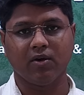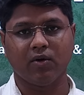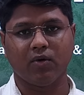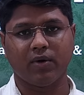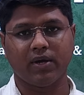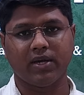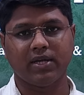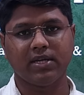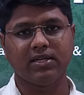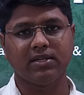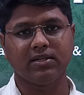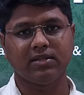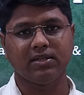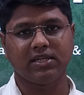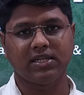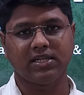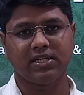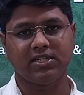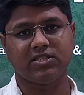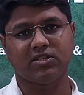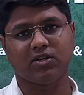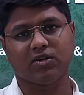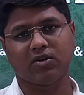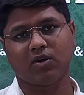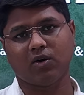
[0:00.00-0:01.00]
when
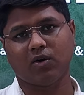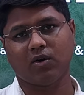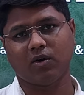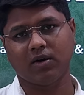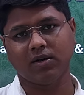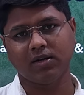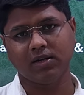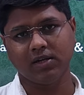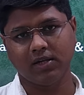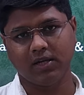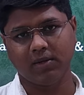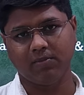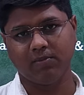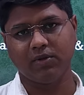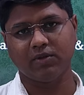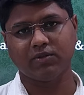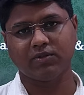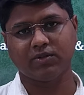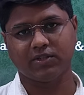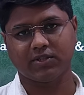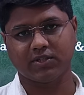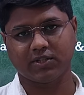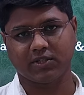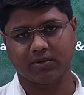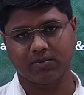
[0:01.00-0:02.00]
his or her immune
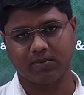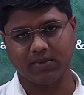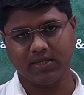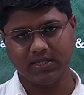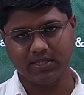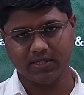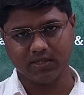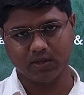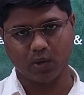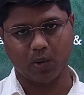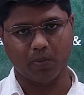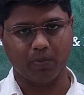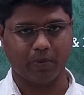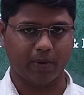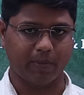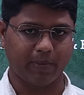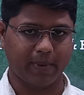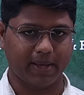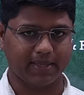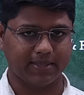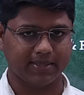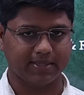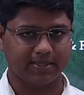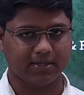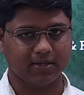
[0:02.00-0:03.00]
system is
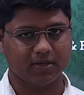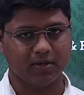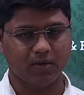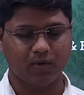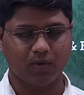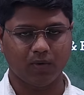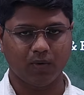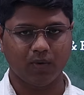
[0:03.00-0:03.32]
compromised.